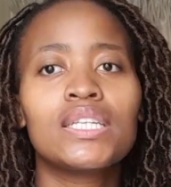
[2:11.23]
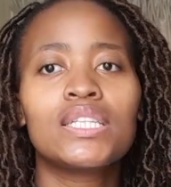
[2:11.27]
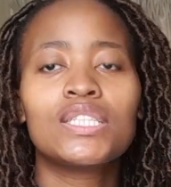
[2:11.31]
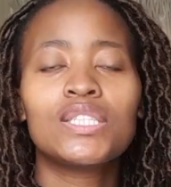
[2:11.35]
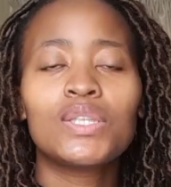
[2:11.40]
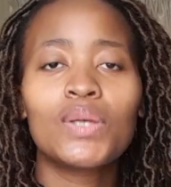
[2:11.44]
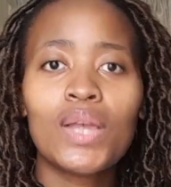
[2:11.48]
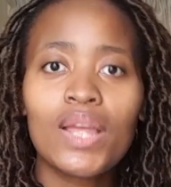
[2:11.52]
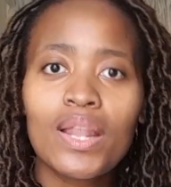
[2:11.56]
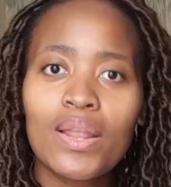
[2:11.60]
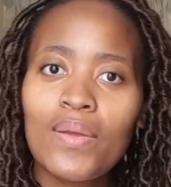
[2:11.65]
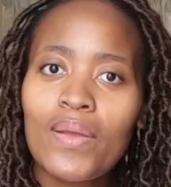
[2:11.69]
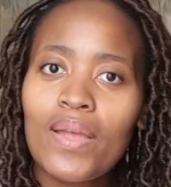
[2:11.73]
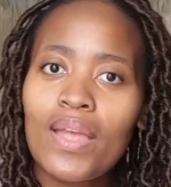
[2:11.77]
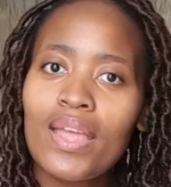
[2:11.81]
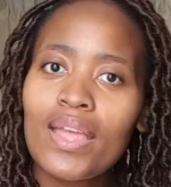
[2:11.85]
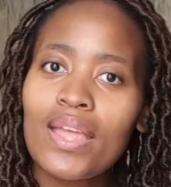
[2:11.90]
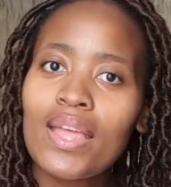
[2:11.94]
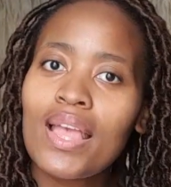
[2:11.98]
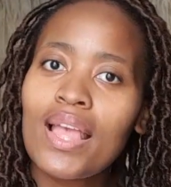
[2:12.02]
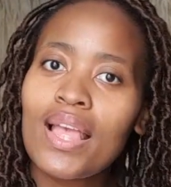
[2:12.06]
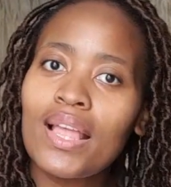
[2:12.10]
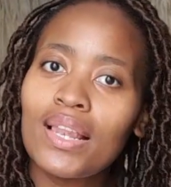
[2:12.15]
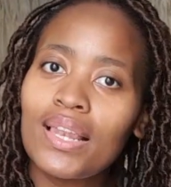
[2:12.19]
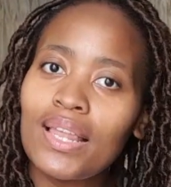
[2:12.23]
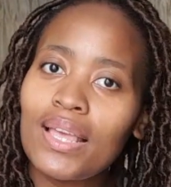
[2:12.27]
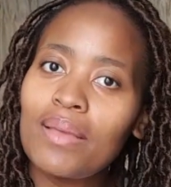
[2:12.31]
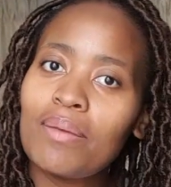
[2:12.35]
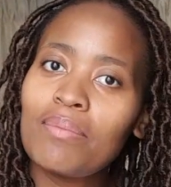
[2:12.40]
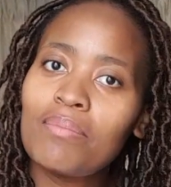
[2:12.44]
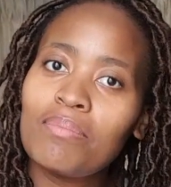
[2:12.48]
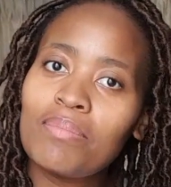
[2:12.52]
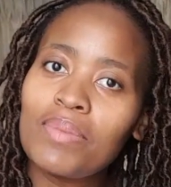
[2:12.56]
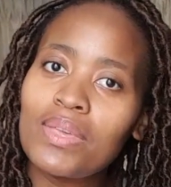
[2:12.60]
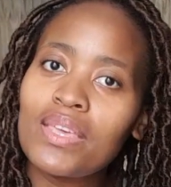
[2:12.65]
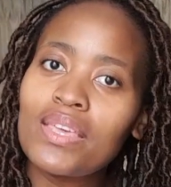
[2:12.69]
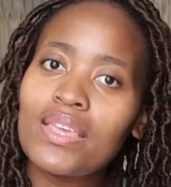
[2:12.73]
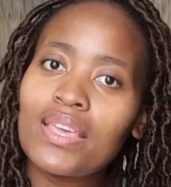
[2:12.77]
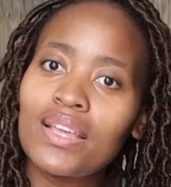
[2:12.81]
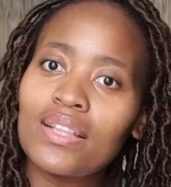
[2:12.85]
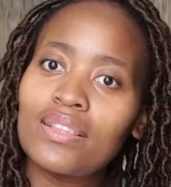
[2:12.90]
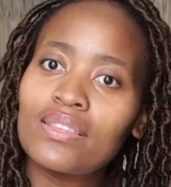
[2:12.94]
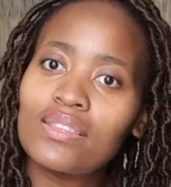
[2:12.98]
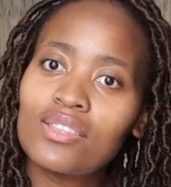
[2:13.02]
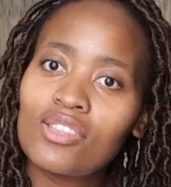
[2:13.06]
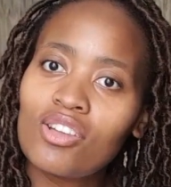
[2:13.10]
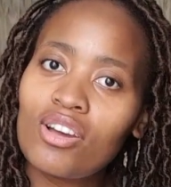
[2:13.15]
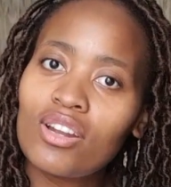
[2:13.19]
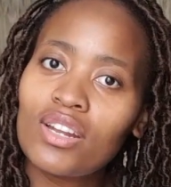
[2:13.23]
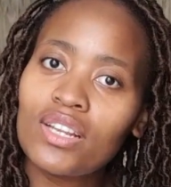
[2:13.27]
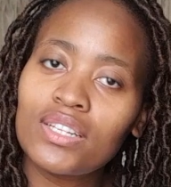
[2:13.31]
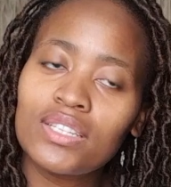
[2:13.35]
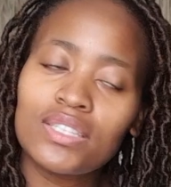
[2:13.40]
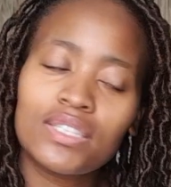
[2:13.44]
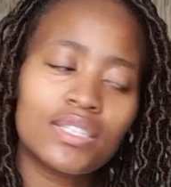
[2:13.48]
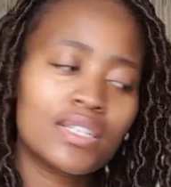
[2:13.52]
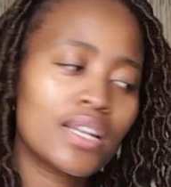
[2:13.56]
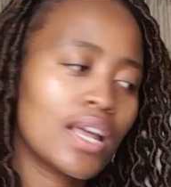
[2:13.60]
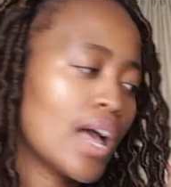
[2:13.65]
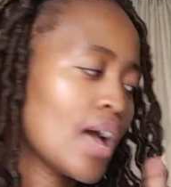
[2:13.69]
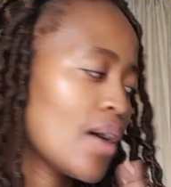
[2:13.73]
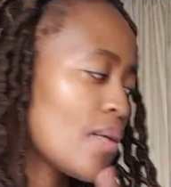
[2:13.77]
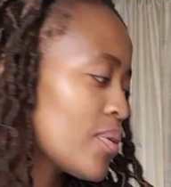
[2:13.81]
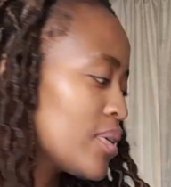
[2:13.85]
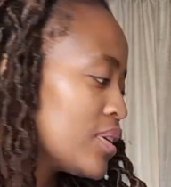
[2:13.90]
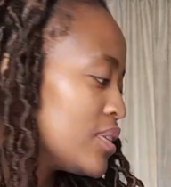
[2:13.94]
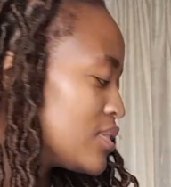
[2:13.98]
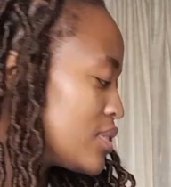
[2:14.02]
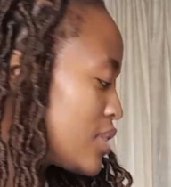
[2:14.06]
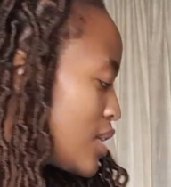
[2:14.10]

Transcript: So anyway, let me get started. I want to